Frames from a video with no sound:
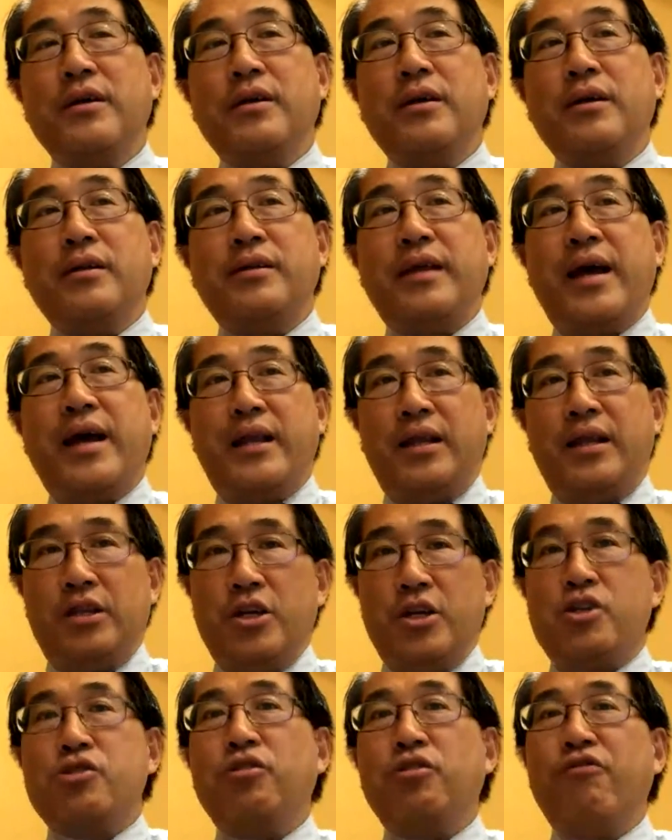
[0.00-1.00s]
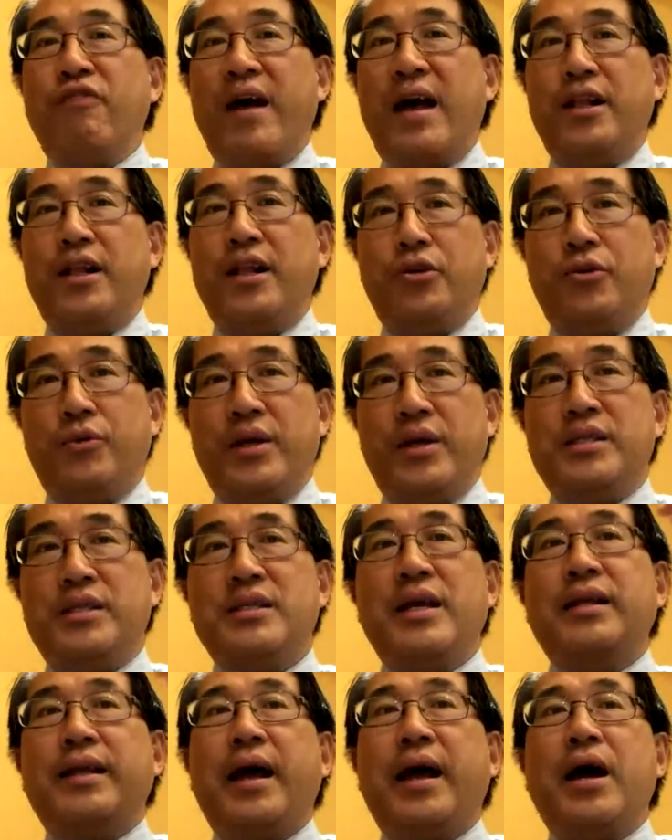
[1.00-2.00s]
that initial value is
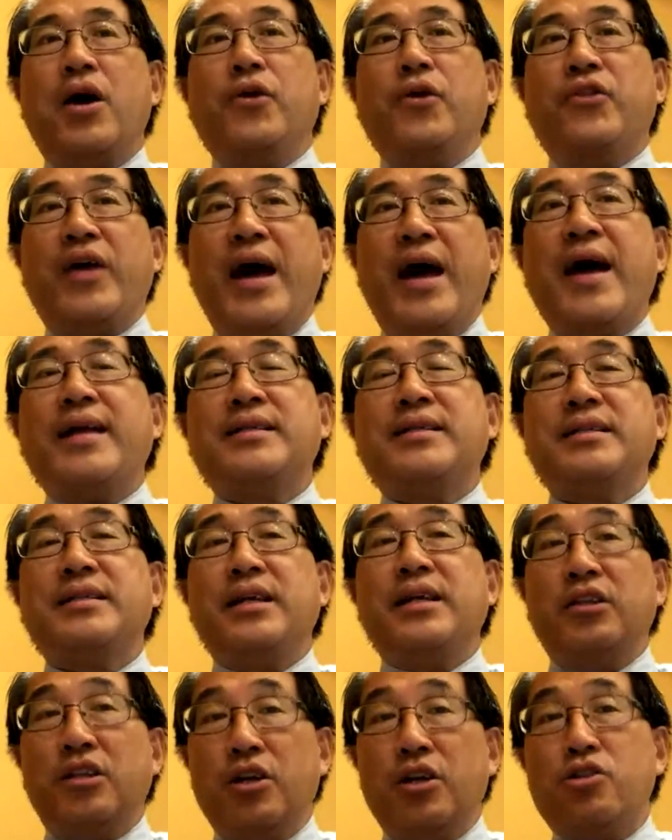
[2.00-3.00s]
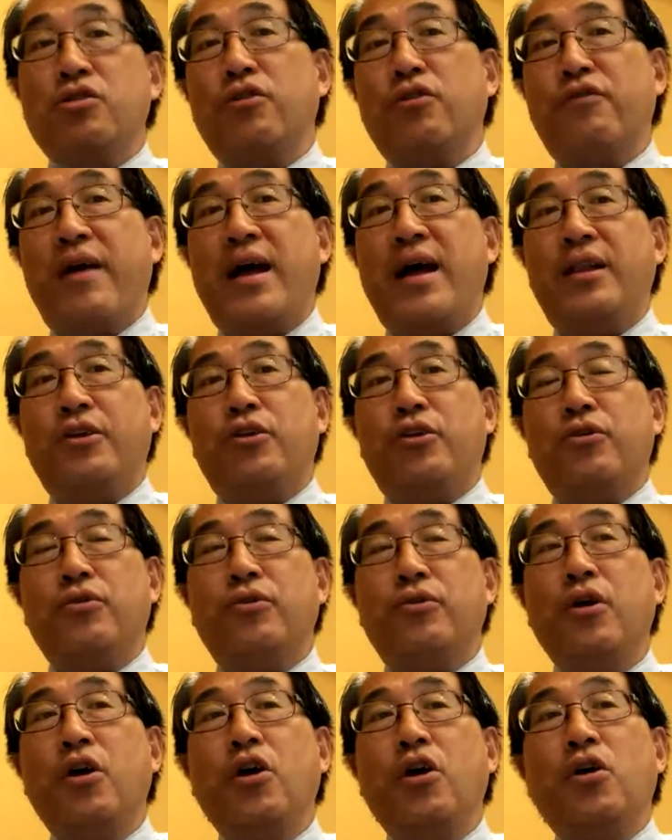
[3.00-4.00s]
and how that initial value
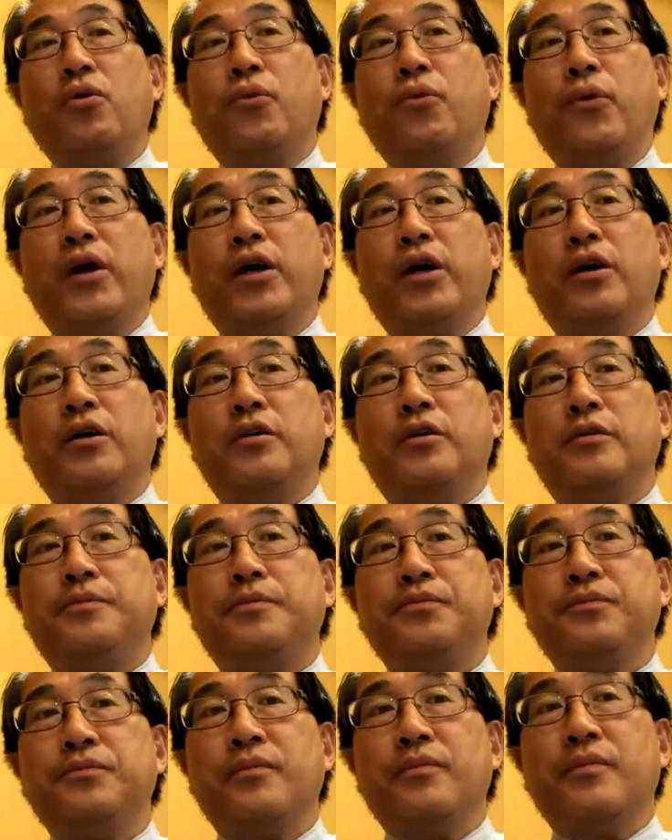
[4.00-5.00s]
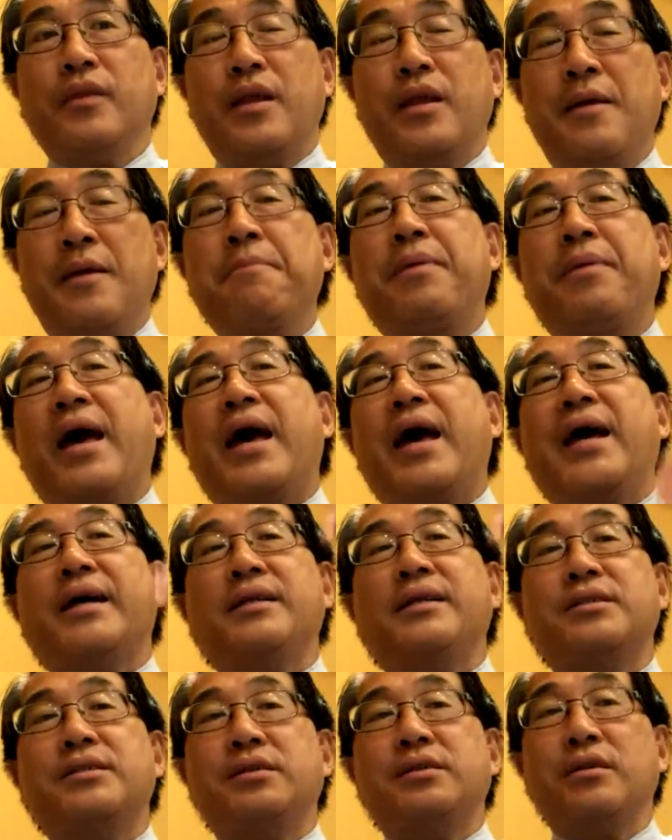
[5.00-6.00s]
will
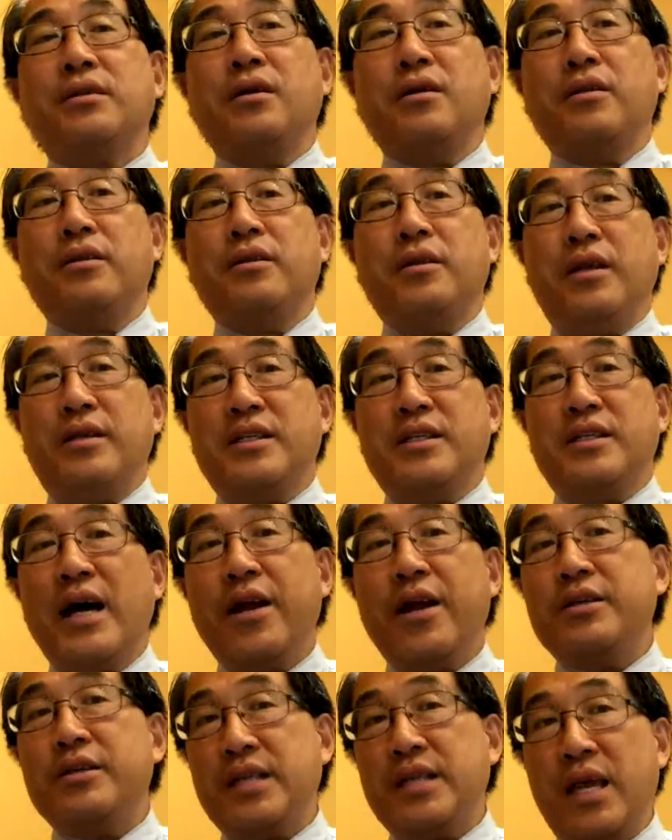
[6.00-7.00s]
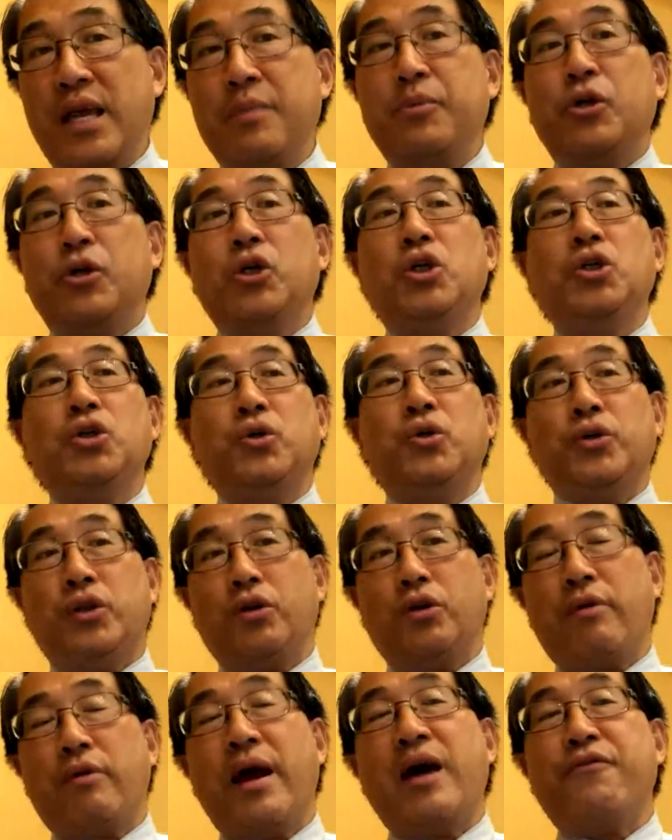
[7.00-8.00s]
impact the entire table or the
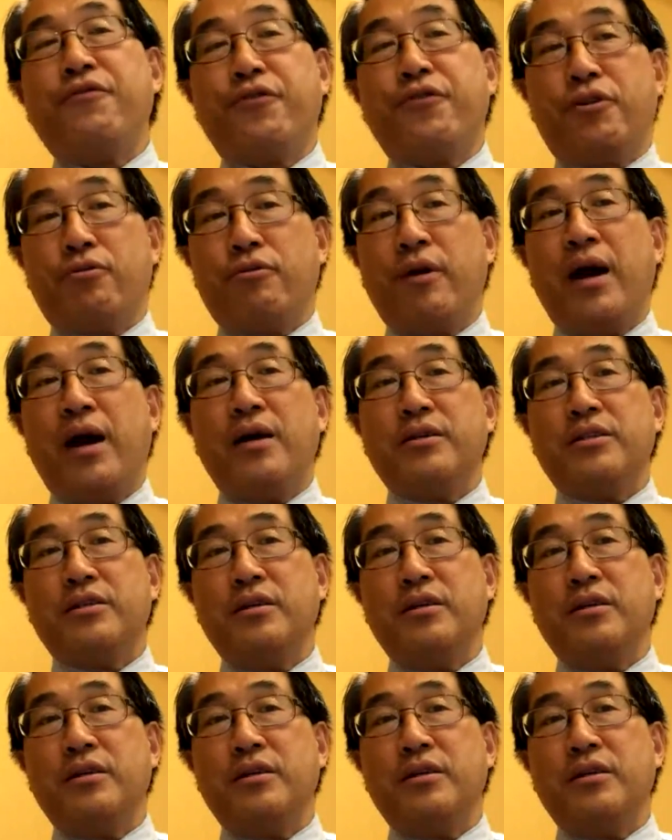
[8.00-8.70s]
graph throughout,